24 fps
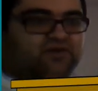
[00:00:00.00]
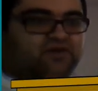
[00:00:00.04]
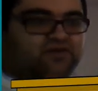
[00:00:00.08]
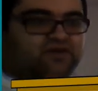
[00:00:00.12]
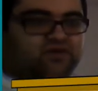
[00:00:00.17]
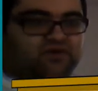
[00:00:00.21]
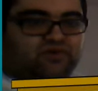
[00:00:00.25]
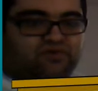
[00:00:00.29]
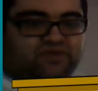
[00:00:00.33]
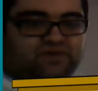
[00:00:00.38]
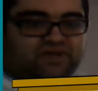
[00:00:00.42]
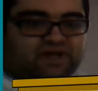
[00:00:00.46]

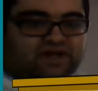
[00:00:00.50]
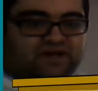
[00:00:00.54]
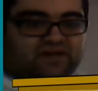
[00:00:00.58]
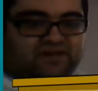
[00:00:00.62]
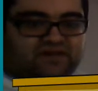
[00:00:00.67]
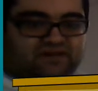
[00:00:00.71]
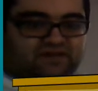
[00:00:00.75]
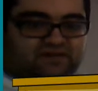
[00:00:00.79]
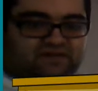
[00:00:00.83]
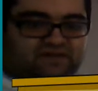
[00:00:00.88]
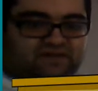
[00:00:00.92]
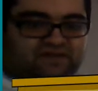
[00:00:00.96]

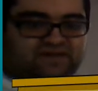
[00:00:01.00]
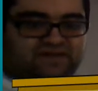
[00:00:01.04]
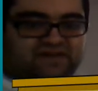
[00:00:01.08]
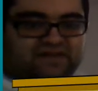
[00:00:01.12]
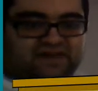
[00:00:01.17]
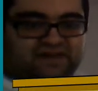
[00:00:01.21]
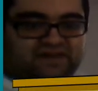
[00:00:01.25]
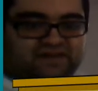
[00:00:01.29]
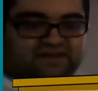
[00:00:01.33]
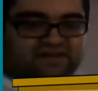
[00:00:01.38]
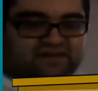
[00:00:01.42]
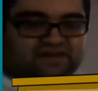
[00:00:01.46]

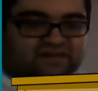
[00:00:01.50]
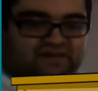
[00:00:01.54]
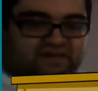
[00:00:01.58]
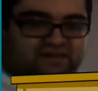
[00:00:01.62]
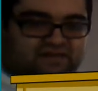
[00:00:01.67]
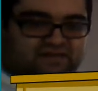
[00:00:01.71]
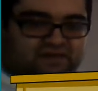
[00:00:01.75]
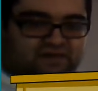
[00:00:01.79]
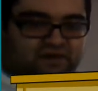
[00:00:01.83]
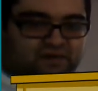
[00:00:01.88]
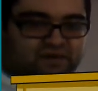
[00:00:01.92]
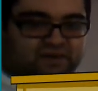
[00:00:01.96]
2006
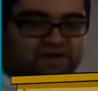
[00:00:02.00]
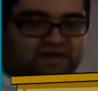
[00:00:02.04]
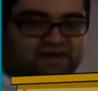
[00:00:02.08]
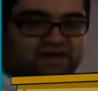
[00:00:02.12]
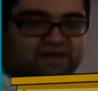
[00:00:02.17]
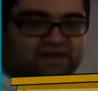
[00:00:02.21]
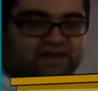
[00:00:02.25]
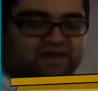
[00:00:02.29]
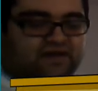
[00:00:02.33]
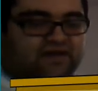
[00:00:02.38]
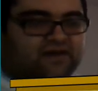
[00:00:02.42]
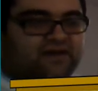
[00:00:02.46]

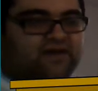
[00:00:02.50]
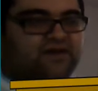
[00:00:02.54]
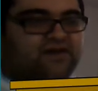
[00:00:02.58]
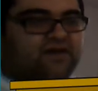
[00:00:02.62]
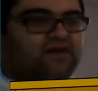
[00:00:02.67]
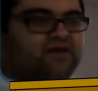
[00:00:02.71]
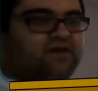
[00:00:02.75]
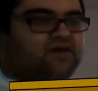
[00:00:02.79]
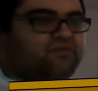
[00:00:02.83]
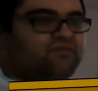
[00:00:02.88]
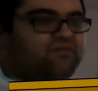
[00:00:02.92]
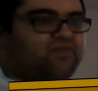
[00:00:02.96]
really,
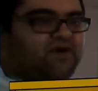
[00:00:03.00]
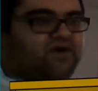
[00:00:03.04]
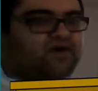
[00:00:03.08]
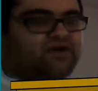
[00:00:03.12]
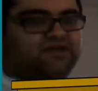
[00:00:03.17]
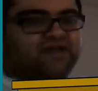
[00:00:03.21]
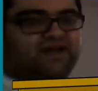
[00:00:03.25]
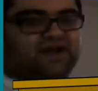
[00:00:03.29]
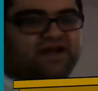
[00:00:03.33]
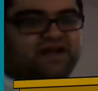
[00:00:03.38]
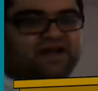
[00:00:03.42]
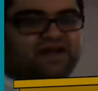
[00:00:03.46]

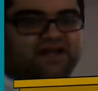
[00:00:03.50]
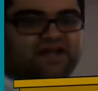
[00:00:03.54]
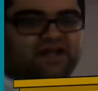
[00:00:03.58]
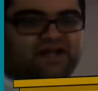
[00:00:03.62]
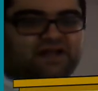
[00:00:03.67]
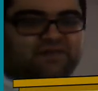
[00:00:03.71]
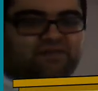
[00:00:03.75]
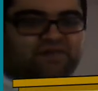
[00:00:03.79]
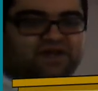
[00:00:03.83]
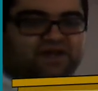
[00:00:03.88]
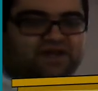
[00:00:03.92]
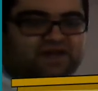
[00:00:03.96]
but Alec
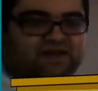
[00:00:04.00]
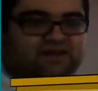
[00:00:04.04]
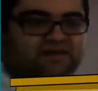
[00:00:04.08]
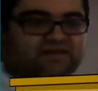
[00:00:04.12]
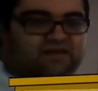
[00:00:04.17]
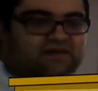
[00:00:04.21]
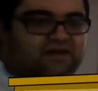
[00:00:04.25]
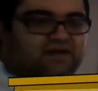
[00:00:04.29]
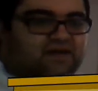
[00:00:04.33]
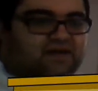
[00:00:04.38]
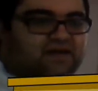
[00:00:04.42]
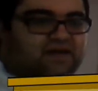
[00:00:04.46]

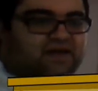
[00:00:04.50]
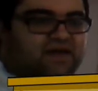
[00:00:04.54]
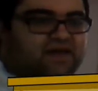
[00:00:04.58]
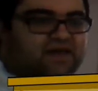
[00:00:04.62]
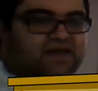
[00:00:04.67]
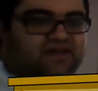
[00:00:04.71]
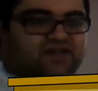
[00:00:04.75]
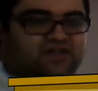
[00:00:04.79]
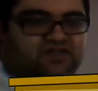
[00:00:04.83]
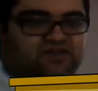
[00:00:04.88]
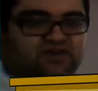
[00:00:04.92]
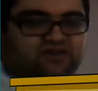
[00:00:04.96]
Lipkind
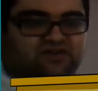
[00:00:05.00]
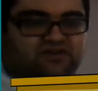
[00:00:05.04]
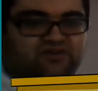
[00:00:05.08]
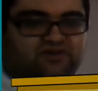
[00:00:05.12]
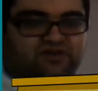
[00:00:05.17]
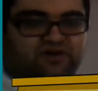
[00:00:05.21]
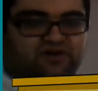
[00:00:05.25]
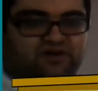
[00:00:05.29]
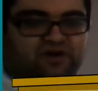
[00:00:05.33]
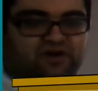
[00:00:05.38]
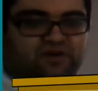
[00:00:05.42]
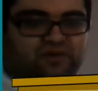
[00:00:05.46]
is just a
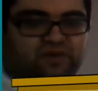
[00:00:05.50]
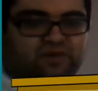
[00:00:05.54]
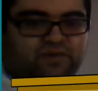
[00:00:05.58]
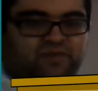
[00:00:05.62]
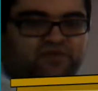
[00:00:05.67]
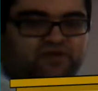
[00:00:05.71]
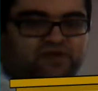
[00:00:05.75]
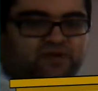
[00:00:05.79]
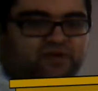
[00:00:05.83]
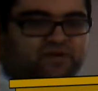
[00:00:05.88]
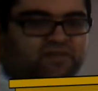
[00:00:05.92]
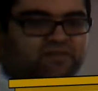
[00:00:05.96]

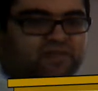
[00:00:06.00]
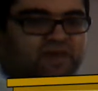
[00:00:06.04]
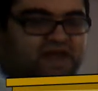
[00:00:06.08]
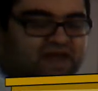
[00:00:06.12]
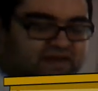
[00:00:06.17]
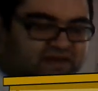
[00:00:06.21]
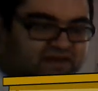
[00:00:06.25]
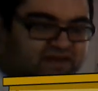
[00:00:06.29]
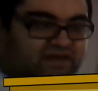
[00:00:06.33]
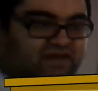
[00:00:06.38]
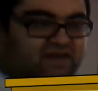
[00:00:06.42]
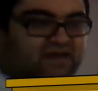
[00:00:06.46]
corrupt
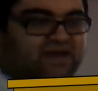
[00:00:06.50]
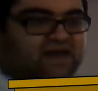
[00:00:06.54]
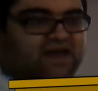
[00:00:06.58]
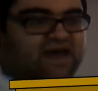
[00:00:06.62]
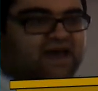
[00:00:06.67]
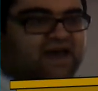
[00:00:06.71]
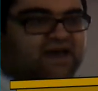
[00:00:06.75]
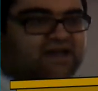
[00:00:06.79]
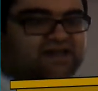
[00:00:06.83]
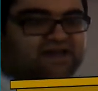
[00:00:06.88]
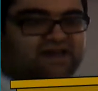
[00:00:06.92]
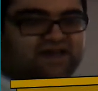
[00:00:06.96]
man.
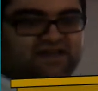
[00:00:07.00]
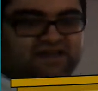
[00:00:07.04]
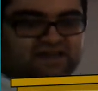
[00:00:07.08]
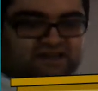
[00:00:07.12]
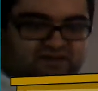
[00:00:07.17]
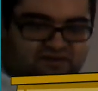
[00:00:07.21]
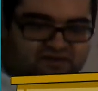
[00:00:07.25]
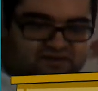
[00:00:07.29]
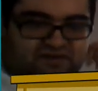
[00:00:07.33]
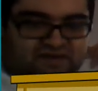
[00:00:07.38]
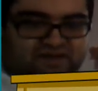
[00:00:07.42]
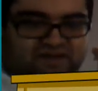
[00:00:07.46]
And
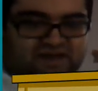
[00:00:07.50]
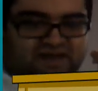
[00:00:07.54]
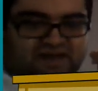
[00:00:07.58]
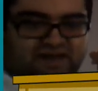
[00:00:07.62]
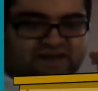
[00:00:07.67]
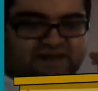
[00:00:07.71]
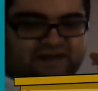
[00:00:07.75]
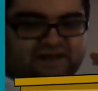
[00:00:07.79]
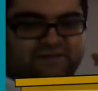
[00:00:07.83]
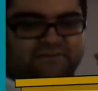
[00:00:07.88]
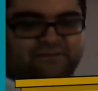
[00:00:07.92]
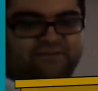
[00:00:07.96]

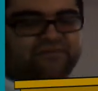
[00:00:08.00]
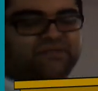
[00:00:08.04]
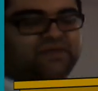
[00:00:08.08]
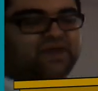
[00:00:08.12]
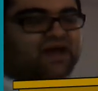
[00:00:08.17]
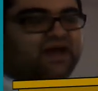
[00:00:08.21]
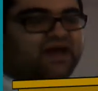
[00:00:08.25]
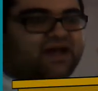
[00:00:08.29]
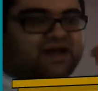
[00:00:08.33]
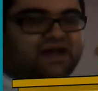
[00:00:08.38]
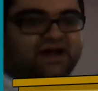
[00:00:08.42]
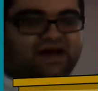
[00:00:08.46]
yesterday
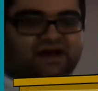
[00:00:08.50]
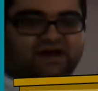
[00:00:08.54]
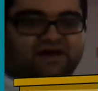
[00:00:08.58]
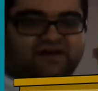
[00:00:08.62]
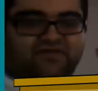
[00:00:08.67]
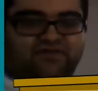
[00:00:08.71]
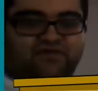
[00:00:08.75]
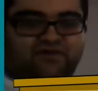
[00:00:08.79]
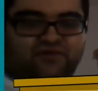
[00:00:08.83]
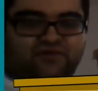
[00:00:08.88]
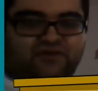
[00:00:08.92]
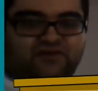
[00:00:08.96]
I
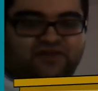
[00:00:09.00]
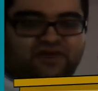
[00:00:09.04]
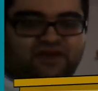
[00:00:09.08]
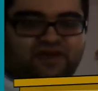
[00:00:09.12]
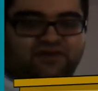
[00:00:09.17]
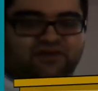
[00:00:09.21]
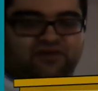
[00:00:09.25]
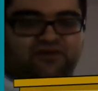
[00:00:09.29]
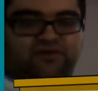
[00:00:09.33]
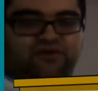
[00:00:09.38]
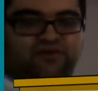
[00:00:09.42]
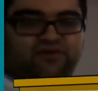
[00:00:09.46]
have to
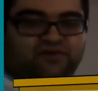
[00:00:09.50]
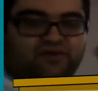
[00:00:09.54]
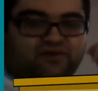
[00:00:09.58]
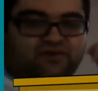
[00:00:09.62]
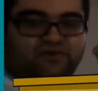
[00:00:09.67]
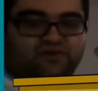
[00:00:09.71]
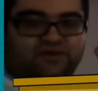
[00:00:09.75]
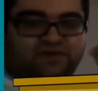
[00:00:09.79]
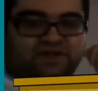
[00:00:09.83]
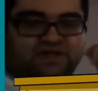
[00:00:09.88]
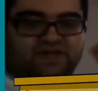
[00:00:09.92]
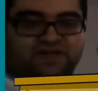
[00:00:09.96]
send a
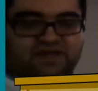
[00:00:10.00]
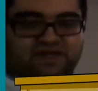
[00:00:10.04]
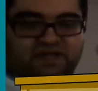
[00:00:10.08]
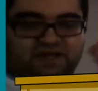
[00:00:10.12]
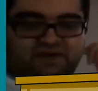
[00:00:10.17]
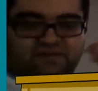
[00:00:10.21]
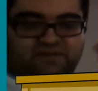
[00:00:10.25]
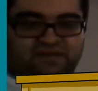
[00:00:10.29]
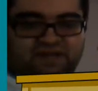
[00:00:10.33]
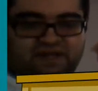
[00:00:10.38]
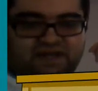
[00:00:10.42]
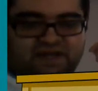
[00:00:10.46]
new
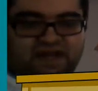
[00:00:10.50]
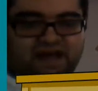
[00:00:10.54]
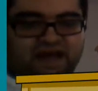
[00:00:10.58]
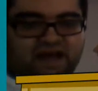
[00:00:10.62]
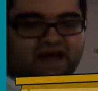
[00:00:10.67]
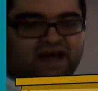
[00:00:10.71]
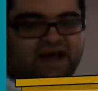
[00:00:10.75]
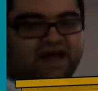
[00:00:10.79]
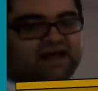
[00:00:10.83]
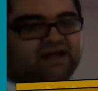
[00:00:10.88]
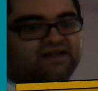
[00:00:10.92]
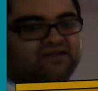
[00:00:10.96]
inquiry
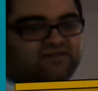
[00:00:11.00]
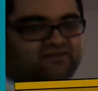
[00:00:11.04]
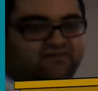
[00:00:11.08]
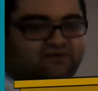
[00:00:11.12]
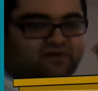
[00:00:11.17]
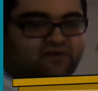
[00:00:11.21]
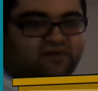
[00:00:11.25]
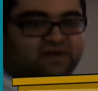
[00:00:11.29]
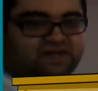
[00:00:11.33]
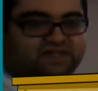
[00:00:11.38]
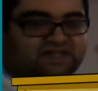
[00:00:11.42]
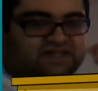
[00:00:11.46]
at the
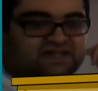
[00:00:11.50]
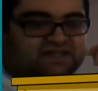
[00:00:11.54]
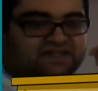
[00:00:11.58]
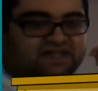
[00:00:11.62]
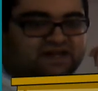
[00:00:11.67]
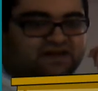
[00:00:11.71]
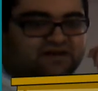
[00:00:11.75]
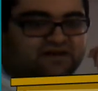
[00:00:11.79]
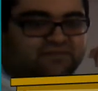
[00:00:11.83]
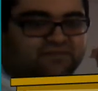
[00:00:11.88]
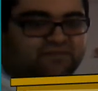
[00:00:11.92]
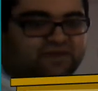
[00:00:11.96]
Walt Disney
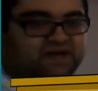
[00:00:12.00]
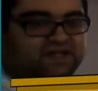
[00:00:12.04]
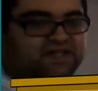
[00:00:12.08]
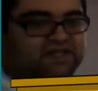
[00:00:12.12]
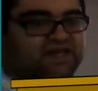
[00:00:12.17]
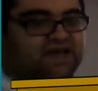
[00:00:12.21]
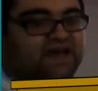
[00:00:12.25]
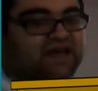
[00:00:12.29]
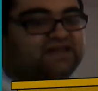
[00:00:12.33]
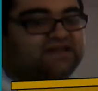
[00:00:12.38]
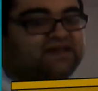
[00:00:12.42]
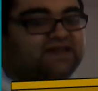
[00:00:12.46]

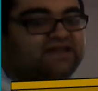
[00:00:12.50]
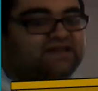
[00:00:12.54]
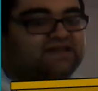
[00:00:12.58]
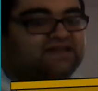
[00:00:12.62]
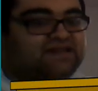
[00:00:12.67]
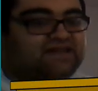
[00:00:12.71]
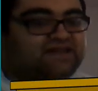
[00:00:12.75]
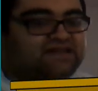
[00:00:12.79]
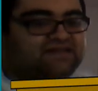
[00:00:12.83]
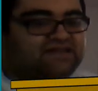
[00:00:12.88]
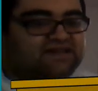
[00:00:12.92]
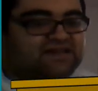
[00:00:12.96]
Company, and I
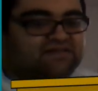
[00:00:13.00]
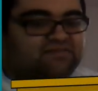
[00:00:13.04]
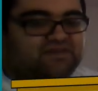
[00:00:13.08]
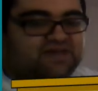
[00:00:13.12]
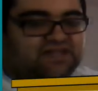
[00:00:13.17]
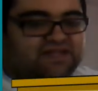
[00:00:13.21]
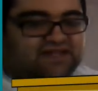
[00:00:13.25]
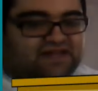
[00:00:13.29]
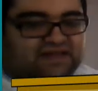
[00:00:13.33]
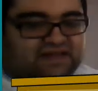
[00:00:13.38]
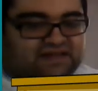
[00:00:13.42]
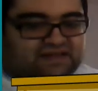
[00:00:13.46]

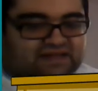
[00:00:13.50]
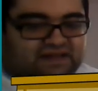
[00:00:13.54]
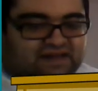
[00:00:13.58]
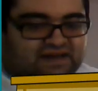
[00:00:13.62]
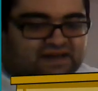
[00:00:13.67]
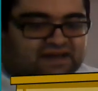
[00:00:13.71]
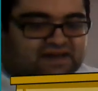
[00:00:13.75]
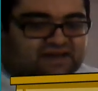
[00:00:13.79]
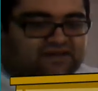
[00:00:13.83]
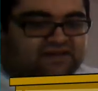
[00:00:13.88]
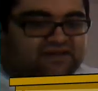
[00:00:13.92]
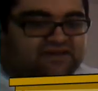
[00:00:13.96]
disseminate
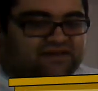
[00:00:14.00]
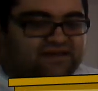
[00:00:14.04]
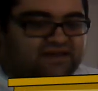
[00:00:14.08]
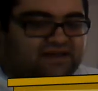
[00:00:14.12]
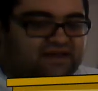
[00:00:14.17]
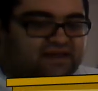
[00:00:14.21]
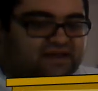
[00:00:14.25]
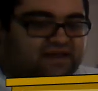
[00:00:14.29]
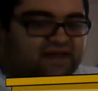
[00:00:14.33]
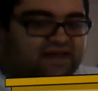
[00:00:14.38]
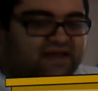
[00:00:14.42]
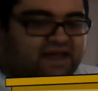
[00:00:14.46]
that
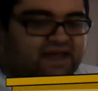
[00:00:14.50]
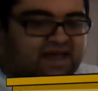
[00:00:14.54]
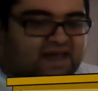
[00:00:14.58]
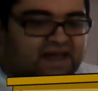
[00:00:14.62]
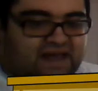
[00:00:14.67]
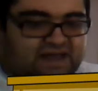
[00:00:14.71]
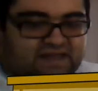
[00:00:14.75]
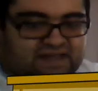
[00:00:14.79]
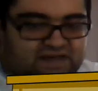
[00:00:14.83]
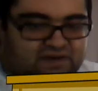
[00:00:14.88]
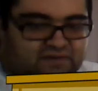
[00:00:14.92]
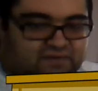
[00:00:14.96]

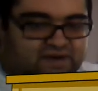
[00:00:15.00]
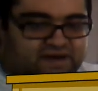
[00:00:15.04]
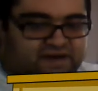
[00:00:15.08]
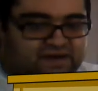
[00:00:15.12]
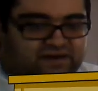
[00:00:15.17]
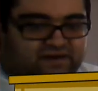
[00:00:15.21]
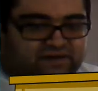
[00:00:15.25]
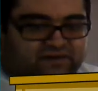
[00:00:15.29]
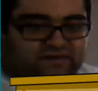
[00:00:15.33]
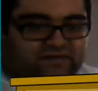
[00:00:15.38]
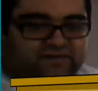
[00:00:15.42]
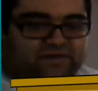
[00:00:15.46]

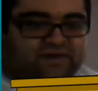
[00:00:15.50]
anywhere.